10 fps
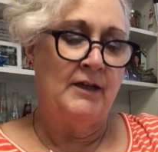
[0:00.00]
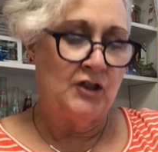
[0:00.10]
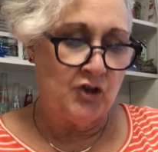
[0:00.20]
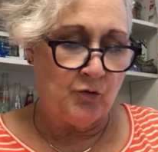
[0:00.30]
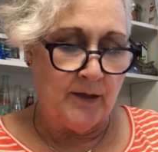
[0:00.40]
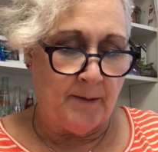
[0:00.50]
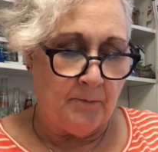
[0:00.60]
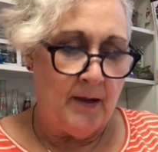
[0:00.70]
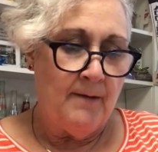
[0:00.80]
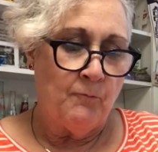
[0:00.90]
a
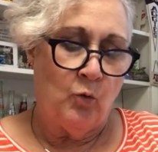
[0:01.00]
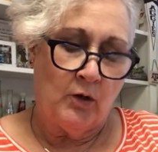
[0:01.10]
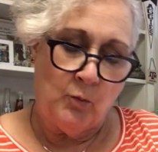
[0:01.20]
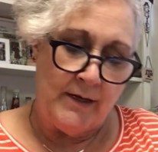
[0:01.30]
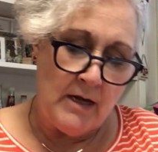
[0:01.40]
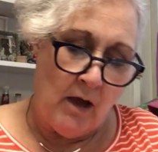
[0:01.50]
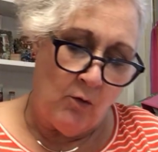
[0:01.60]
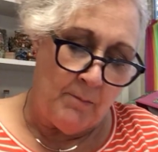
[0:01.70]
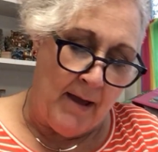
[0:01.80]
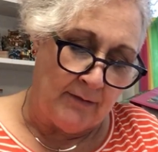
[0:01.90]
strip. What do we know
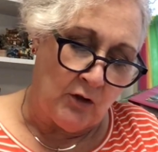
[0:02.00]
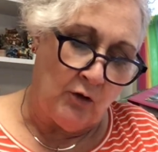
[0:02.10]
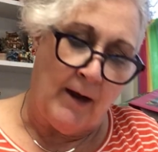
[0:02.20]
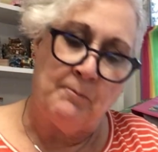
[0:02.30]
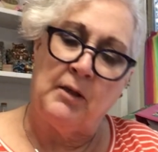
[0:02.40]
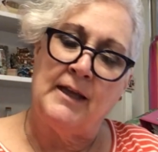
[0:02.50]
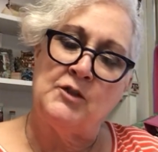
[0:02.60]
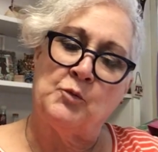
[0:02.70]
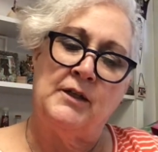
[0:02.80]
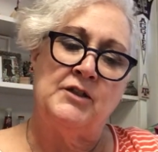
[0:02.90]
about the Great
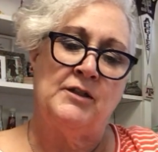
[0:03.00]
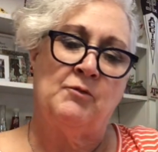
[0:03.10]
Plains region?